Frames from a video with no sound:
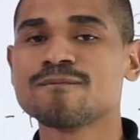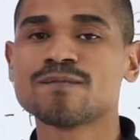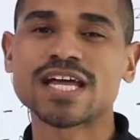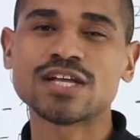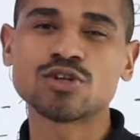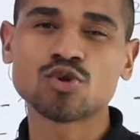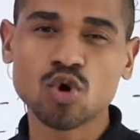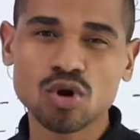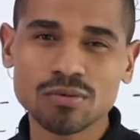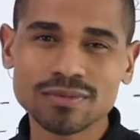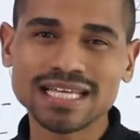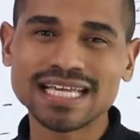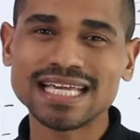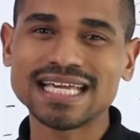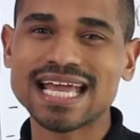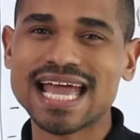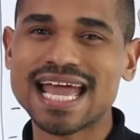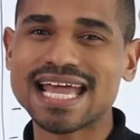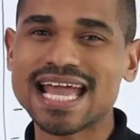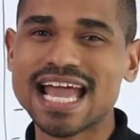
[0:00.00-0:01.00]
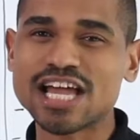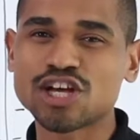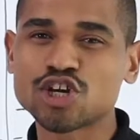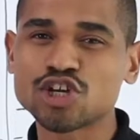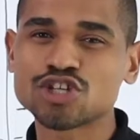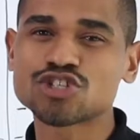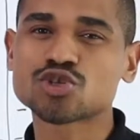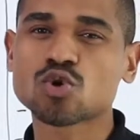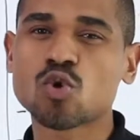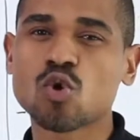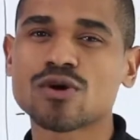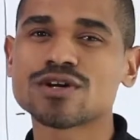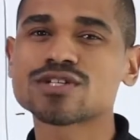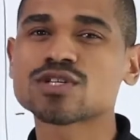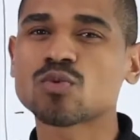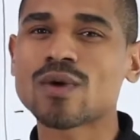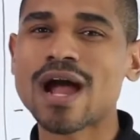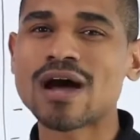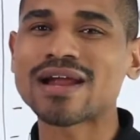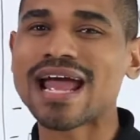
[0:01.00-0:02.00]
and normally a good score is
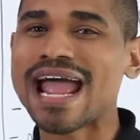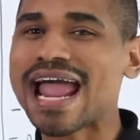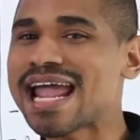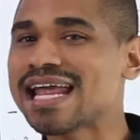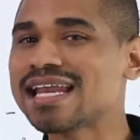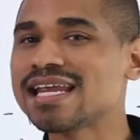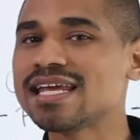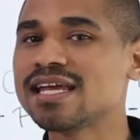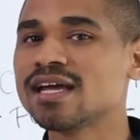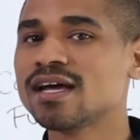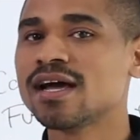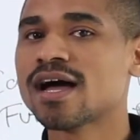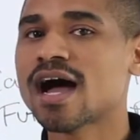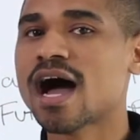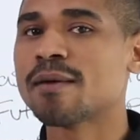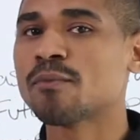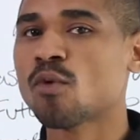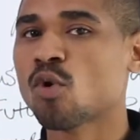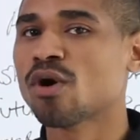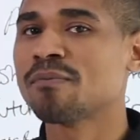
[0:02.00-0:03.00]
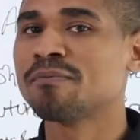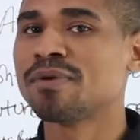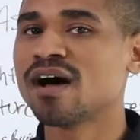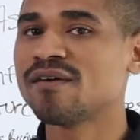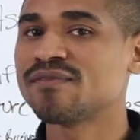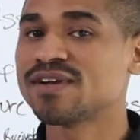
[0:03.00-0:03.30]
around 80 or above,